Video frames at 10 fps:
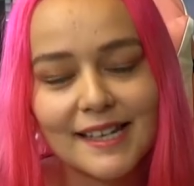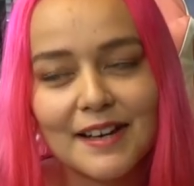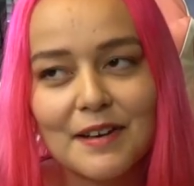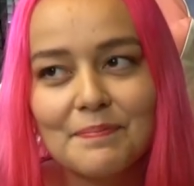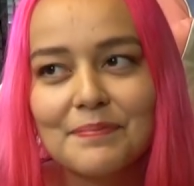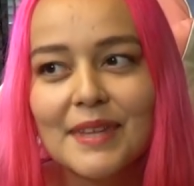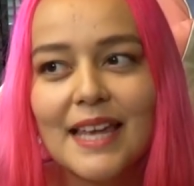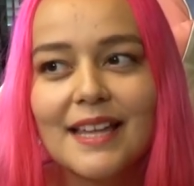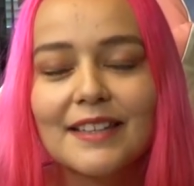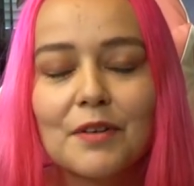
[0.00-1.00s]
um,
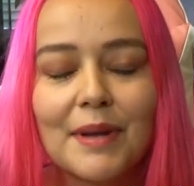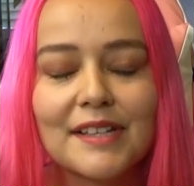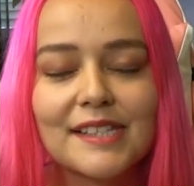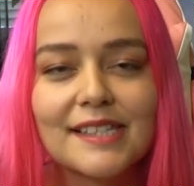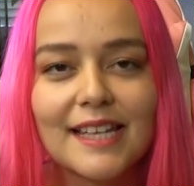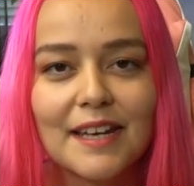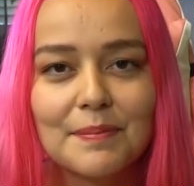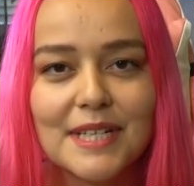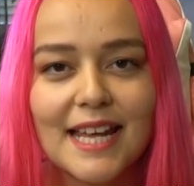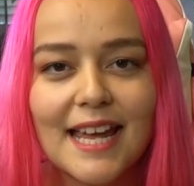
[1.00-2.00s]
little mouse
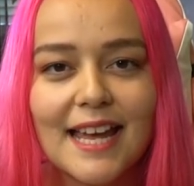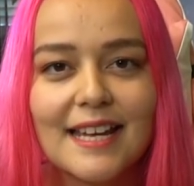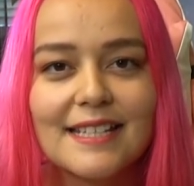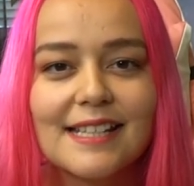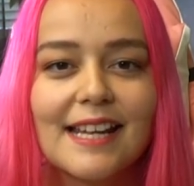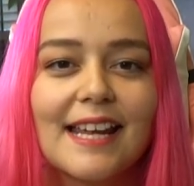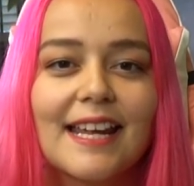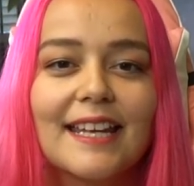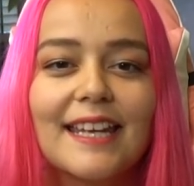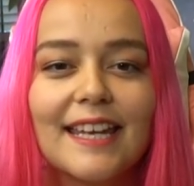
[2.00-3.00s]
escaped and
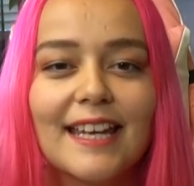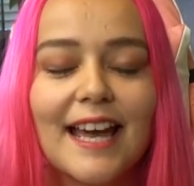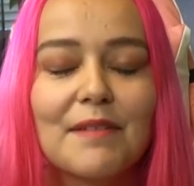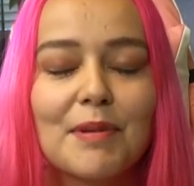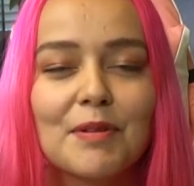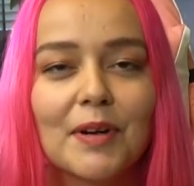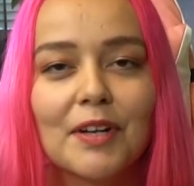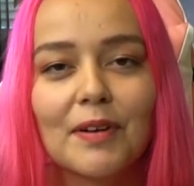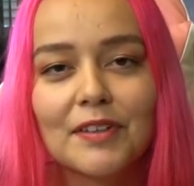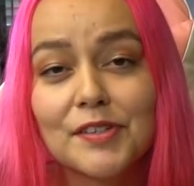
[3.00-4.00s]
he had been
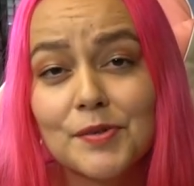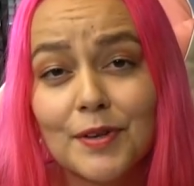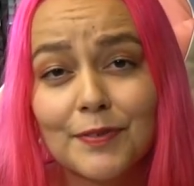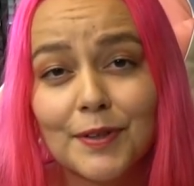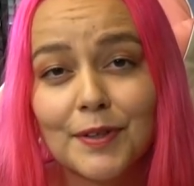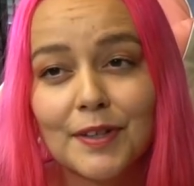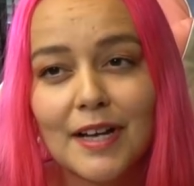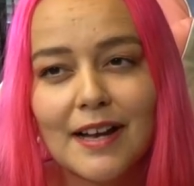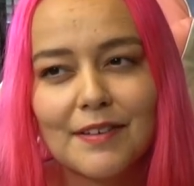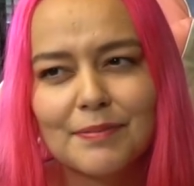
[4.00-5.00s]
running around the store for
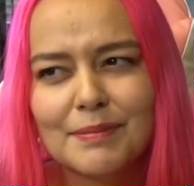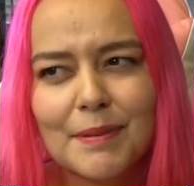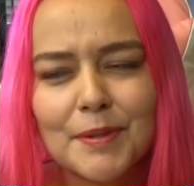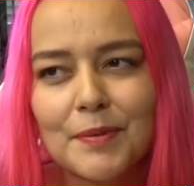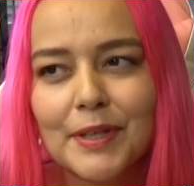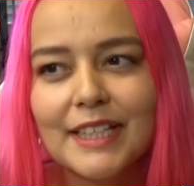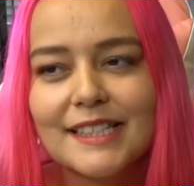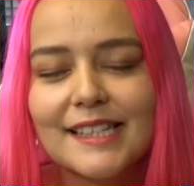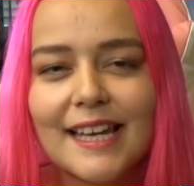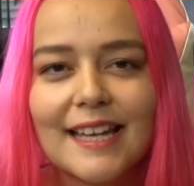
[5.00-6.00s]
uh, a couple of
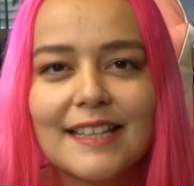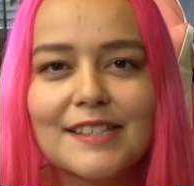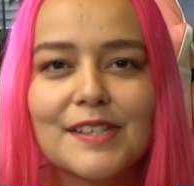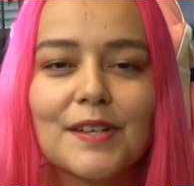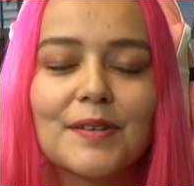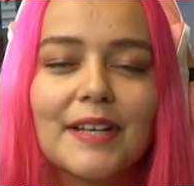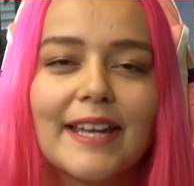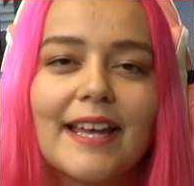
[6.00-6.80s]
weeks and so